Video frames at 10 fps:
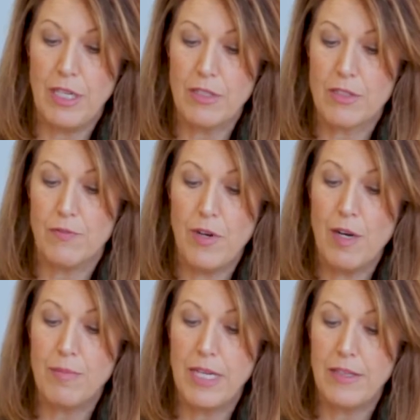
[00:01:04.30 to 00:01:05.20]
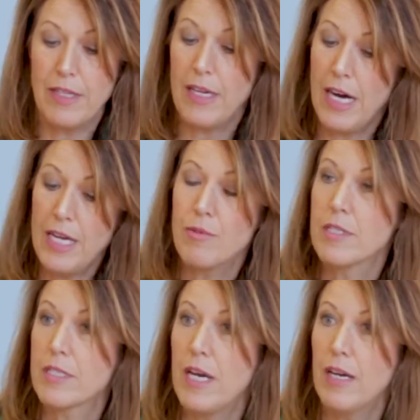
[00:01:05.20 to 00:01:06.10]
of farm debt that
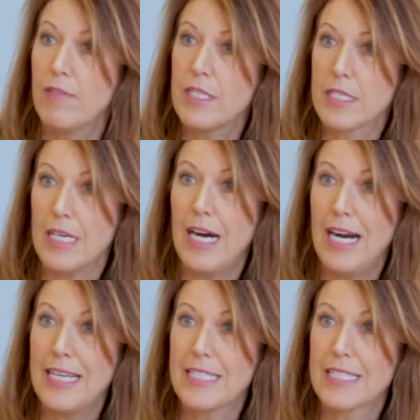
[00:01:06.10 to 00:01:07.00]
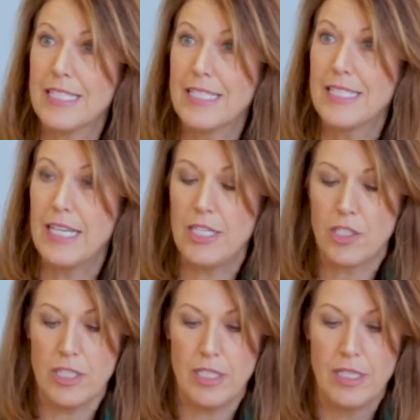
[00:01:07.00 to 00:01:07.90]
Iowans have is the highest in the
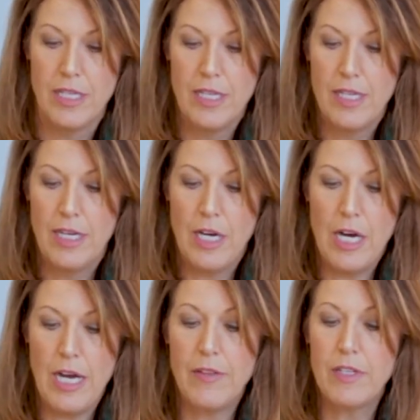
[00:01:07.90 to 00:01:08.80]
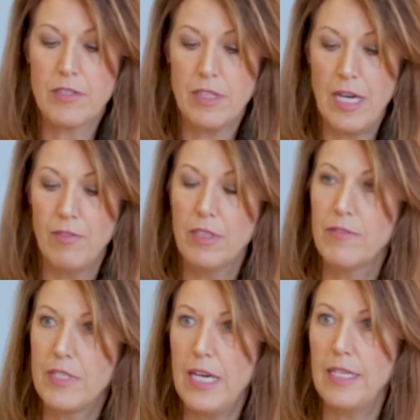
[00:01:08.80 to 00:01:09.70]
nation. And this level
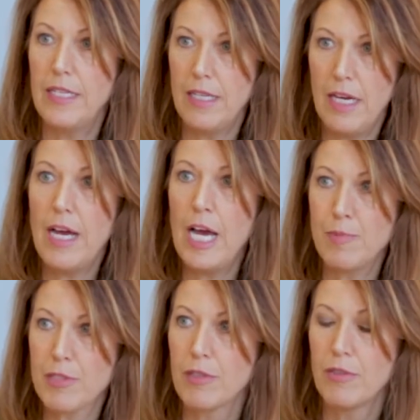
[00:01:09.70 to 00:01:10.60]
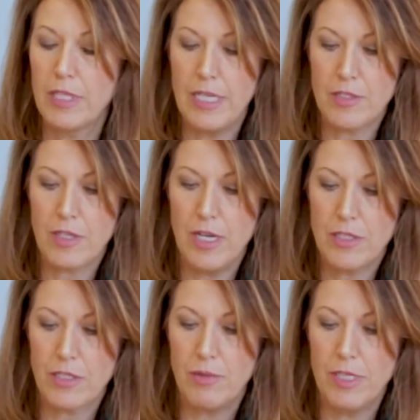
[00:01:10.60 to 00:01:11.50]
of debt absolutely has
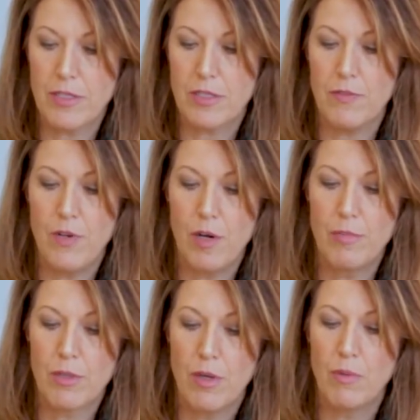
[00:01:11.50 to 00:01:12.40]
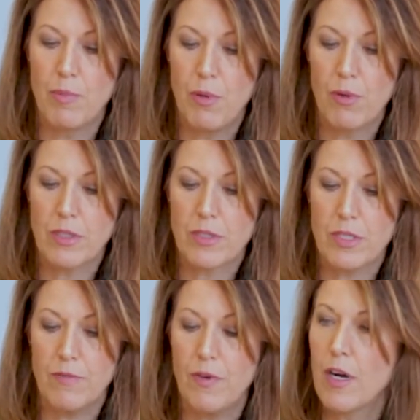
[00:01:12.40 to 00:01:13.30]
consequences. The Farm Bureau reports
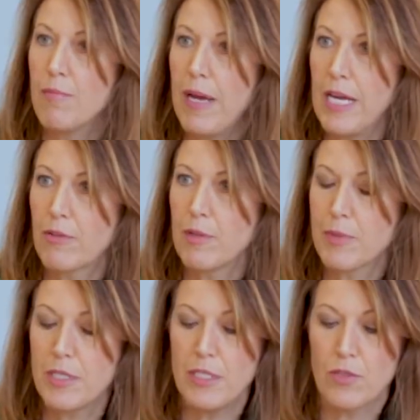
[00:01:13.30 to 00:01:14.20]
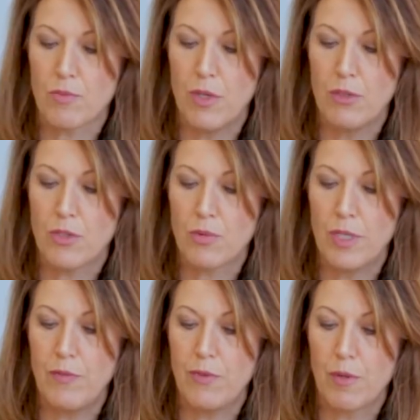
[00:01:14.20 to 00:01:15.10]
that farm bankruptcies rose
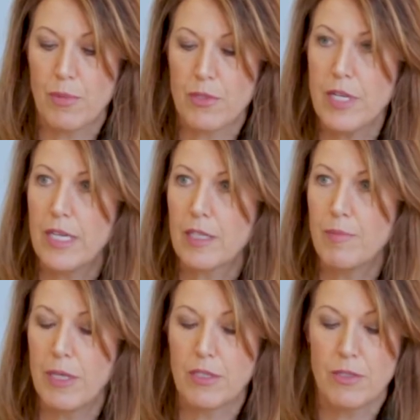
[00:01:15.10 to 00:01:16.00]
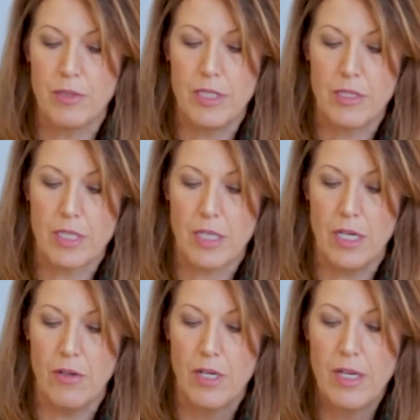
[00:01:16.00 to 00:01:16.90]
24% compared to a year
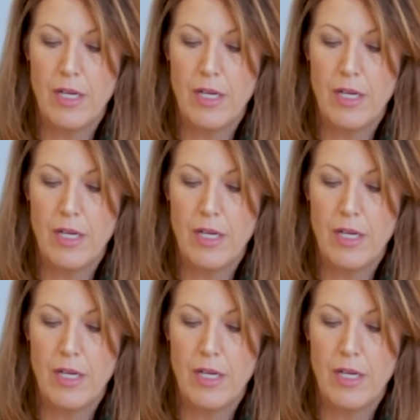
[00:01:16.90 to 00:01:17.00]
ago,